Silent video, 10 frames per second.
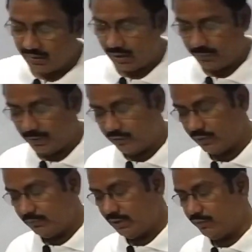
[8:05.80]
Apart
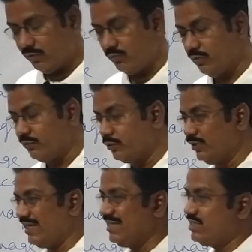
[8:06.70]
from that, we move to
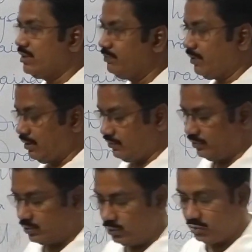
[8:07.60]
the eastern part of
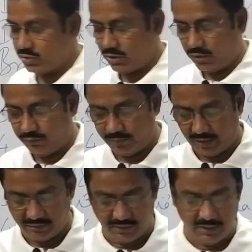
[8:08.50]
the coast of
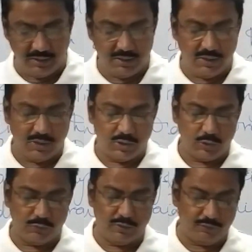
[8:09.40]
Brazil.
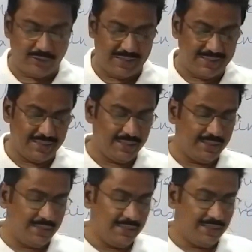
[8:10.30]
You will find
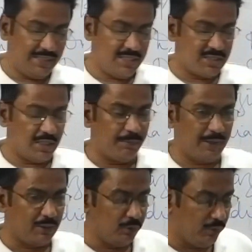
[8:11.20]

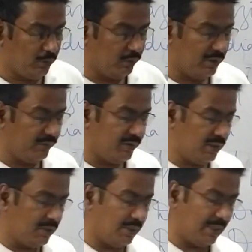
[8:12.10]
Itapecuru
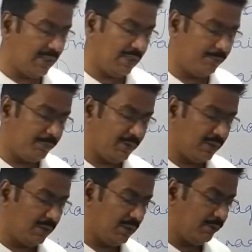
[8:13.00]
River and
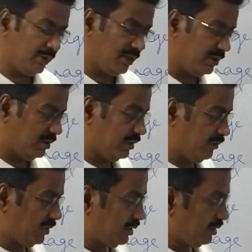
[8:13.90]
Paranaíba
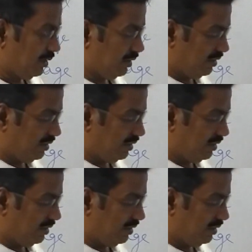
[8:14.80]
River.